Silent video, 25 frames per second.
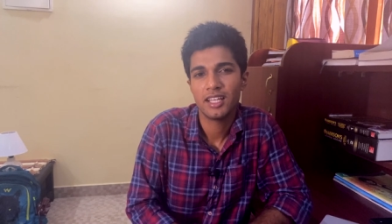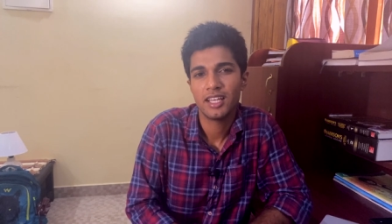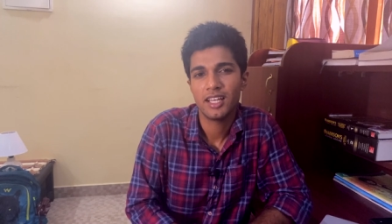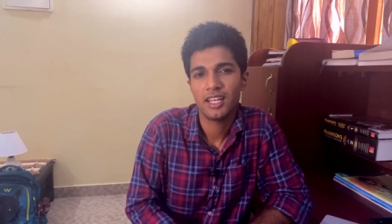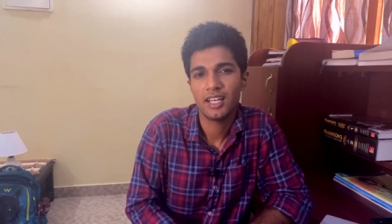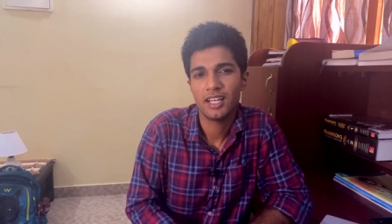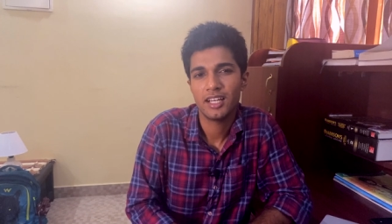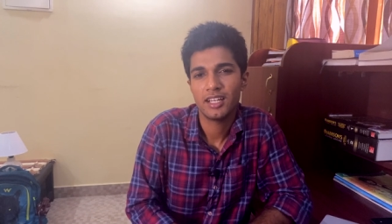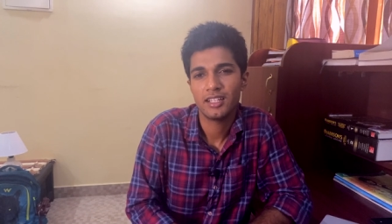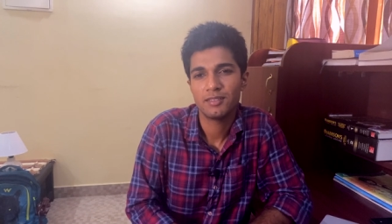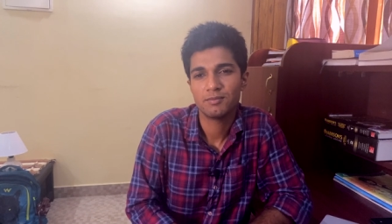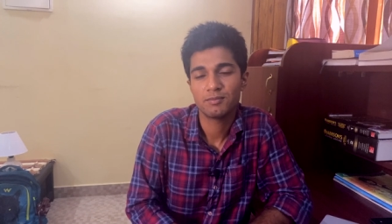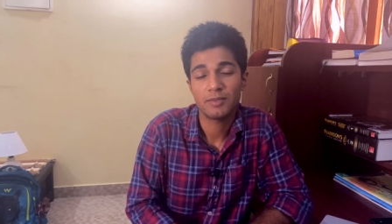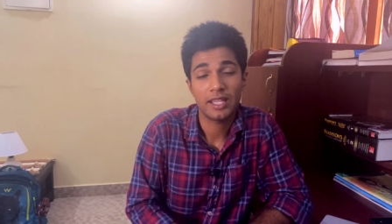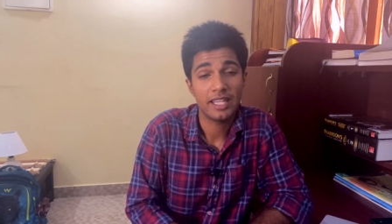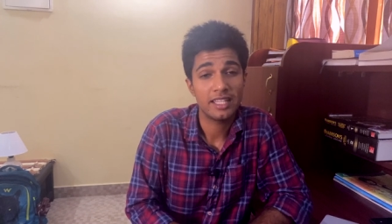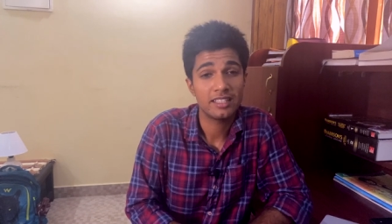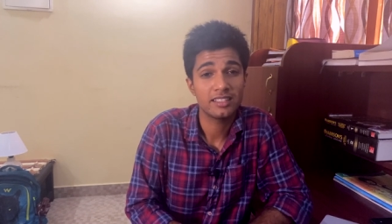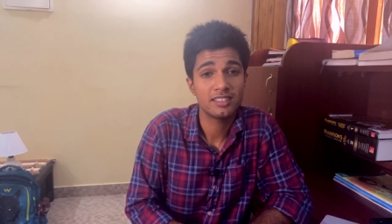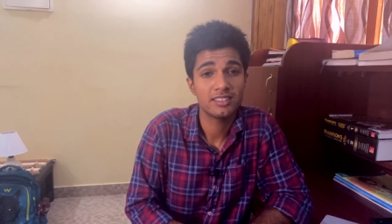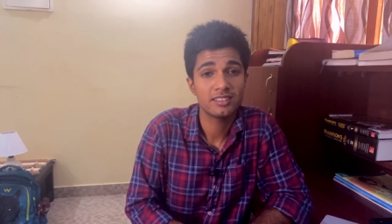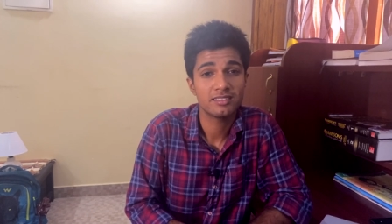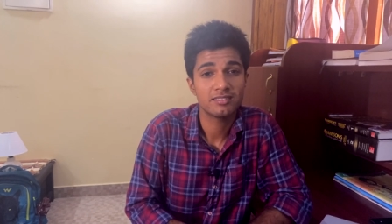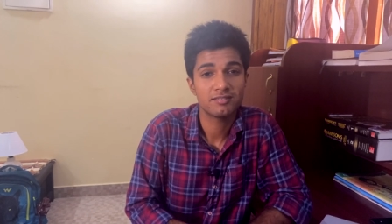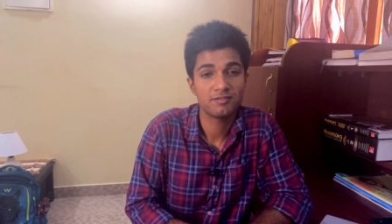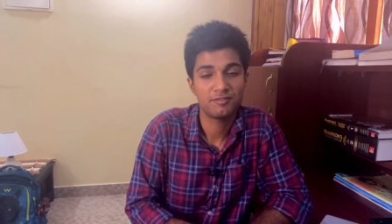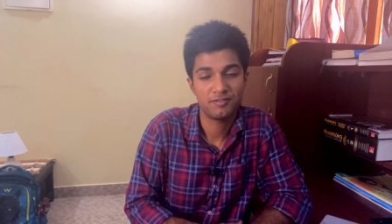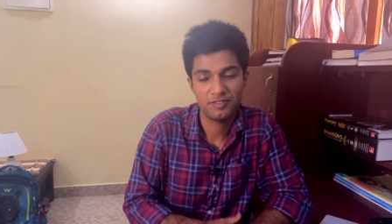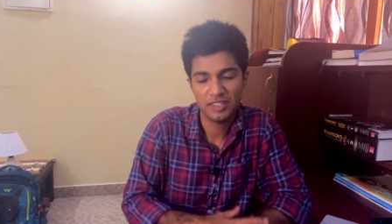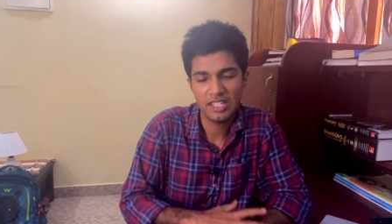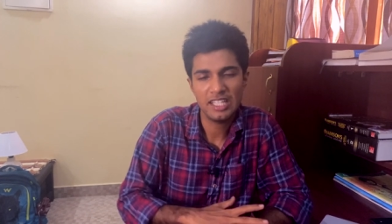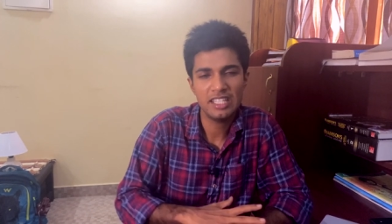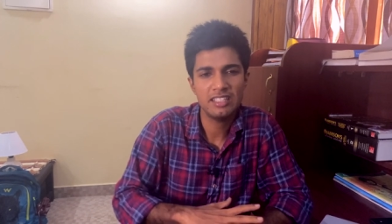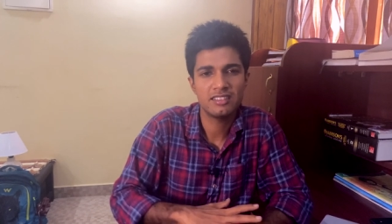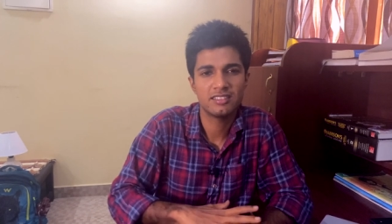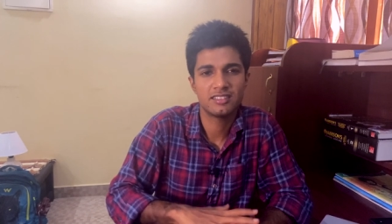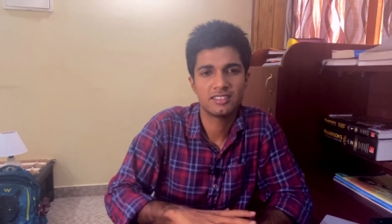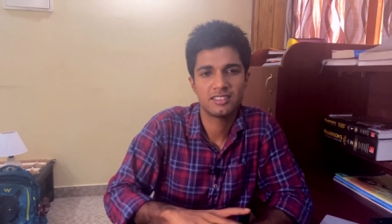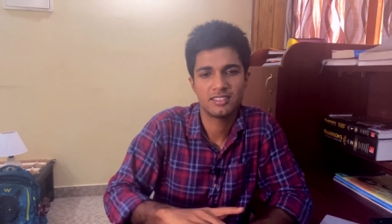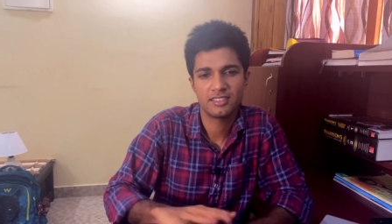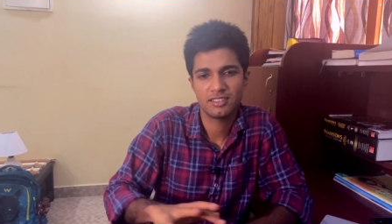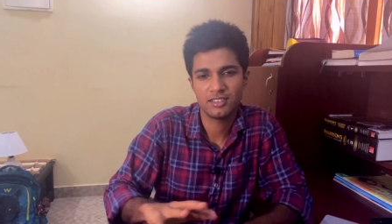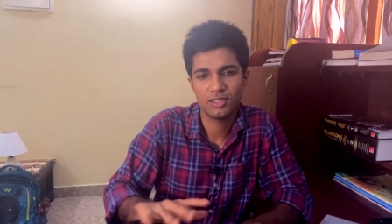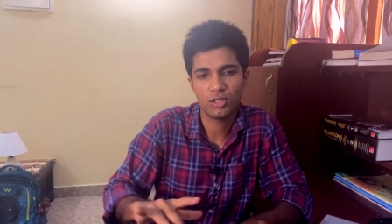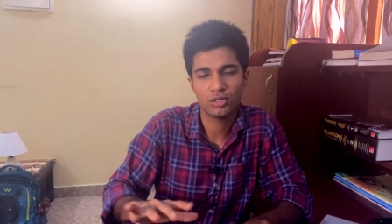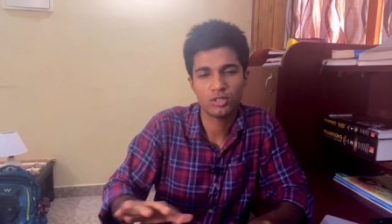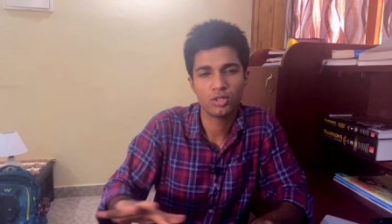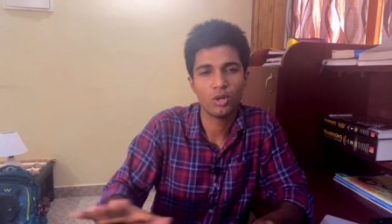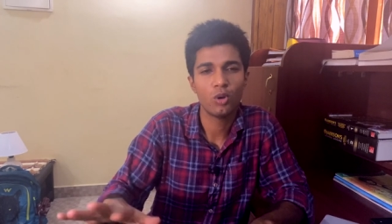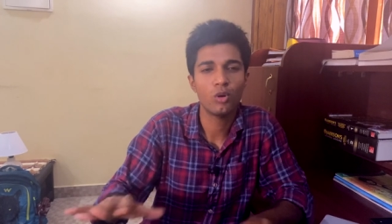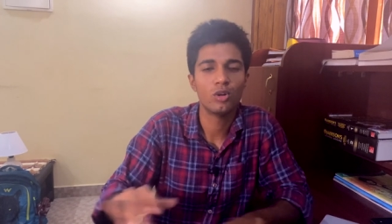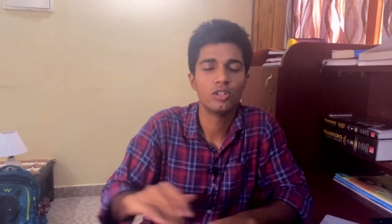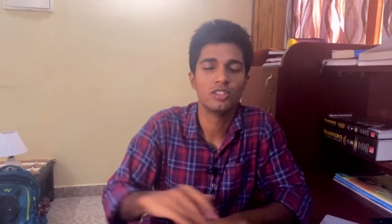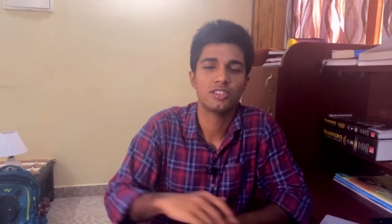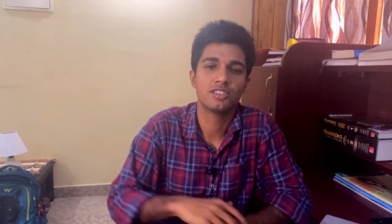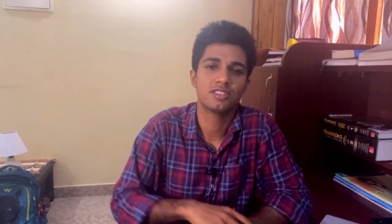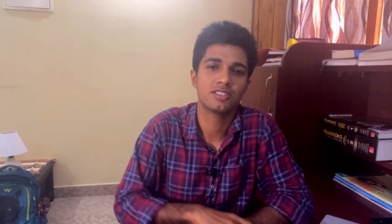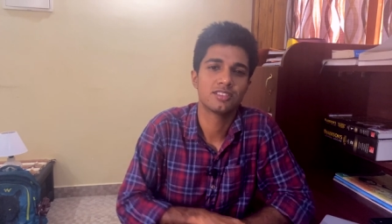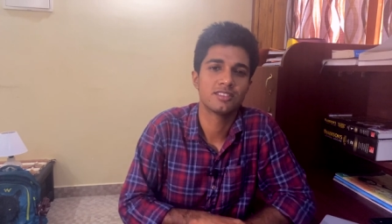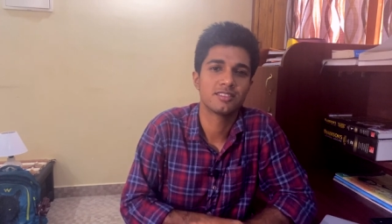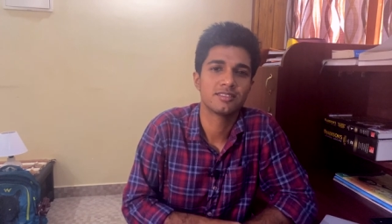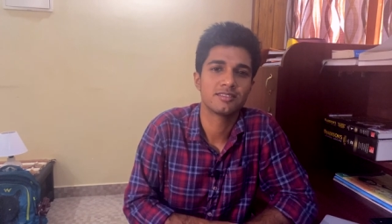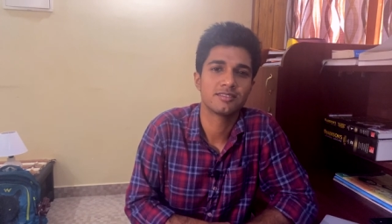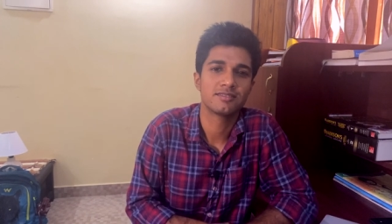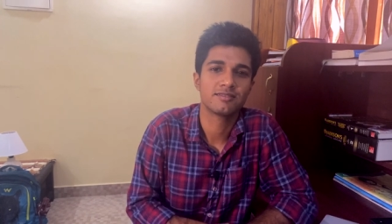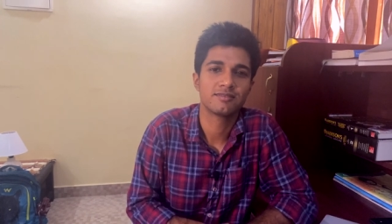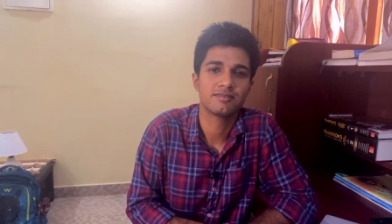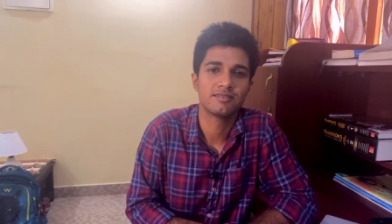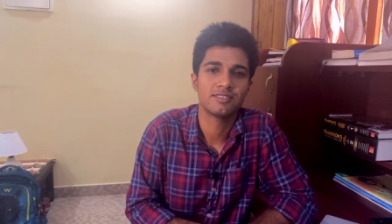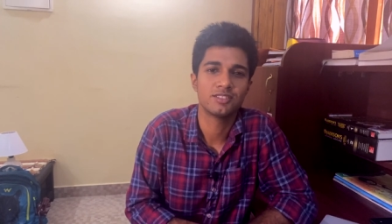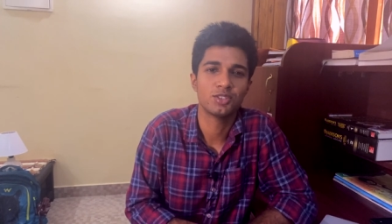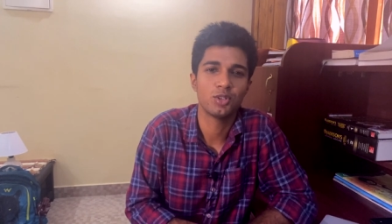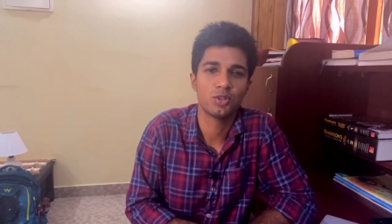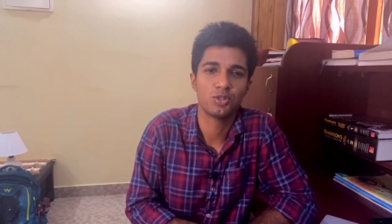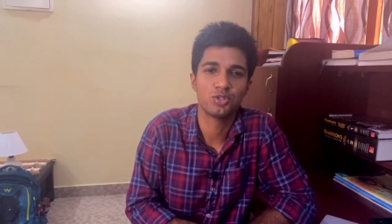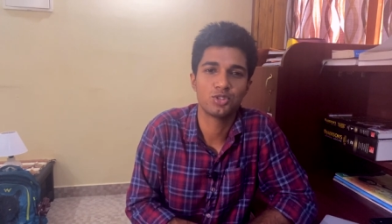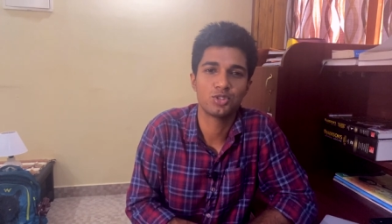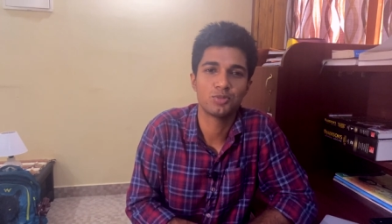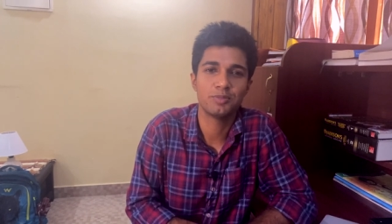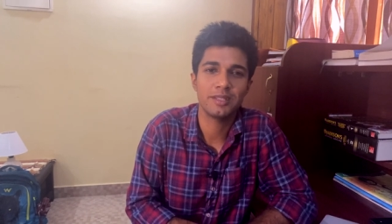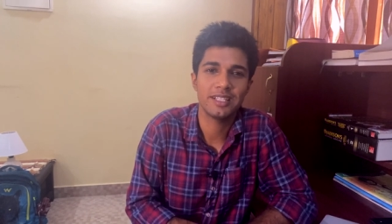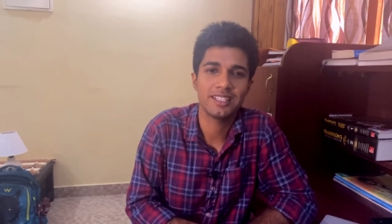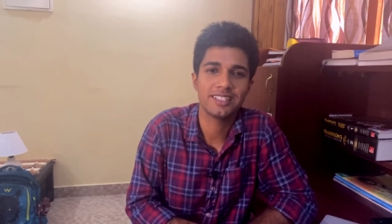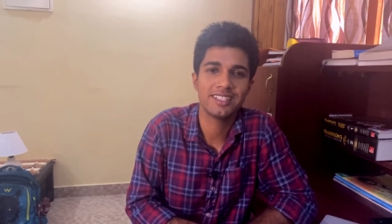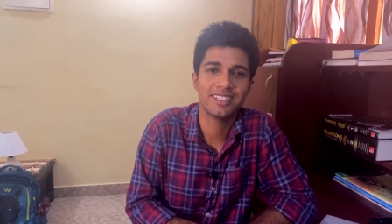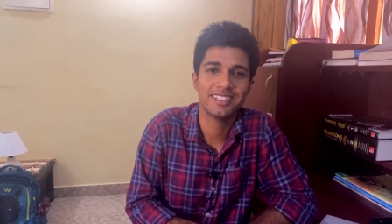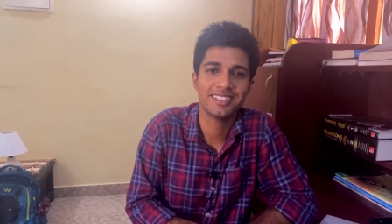um, and fill in those holes, so to speak.